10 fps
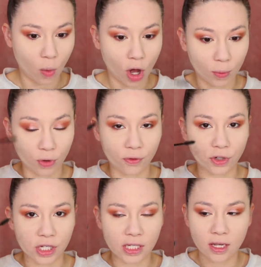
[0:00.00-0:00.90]
Waterproof
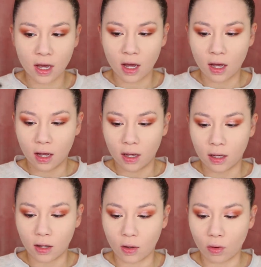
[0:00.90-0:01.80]
just
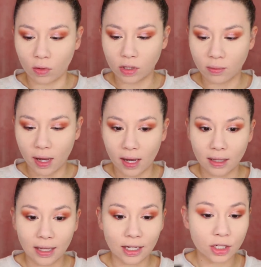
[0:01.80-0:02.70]
holds my
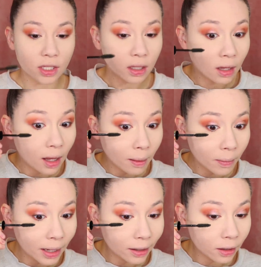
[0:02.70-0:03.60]
eyelashes a lot
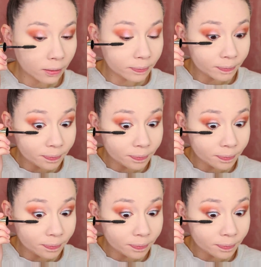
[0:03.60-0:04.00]
better.